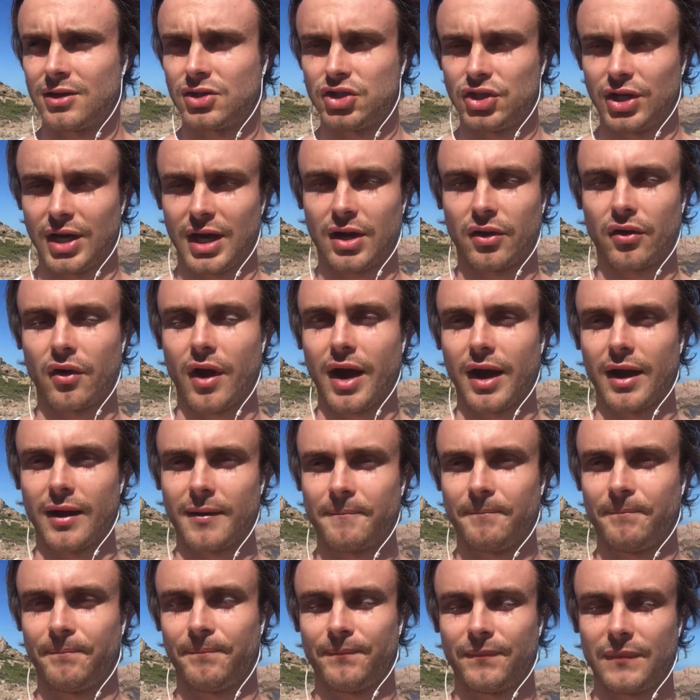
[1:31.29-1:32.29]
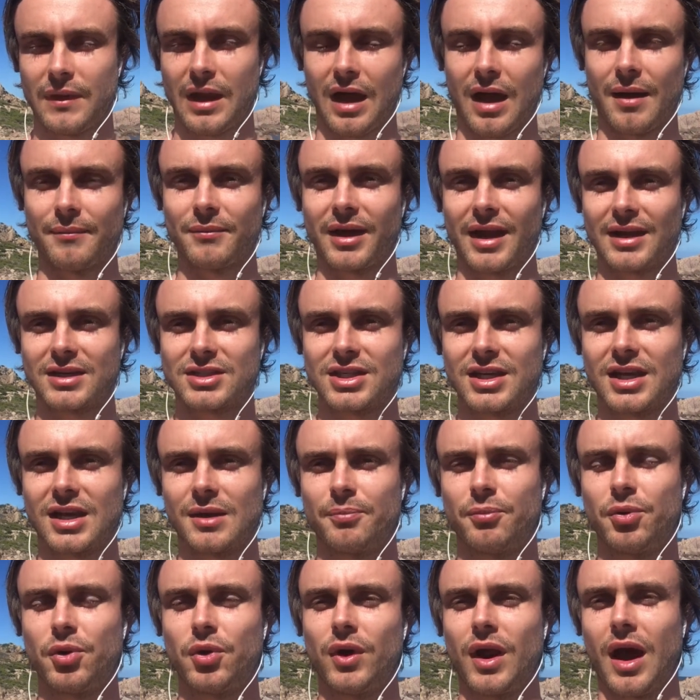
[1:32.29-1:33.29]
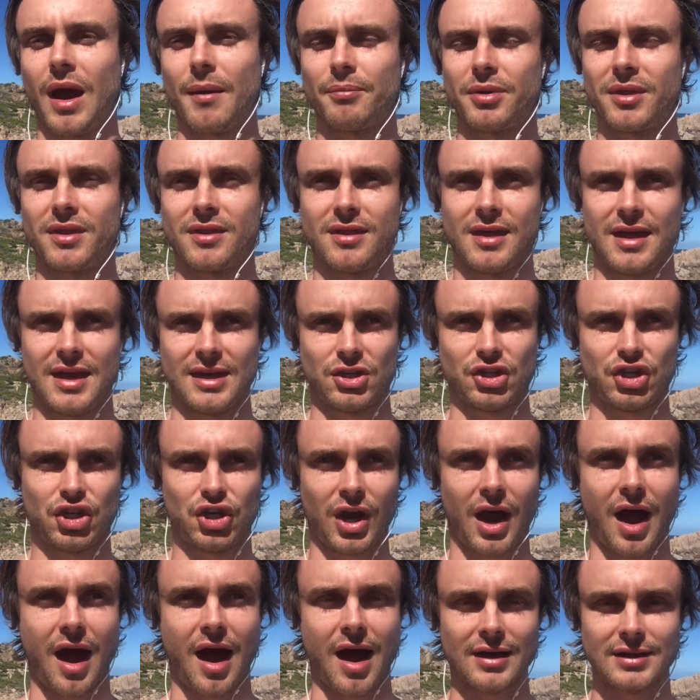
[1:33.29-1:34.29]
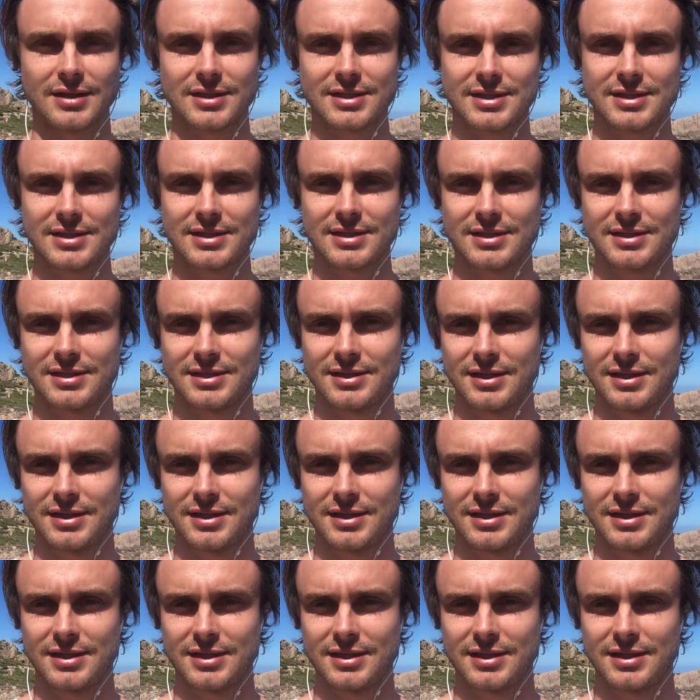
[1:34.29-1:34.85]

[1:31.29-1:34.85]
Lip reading: generator. Now I'm actually going to put up their charts.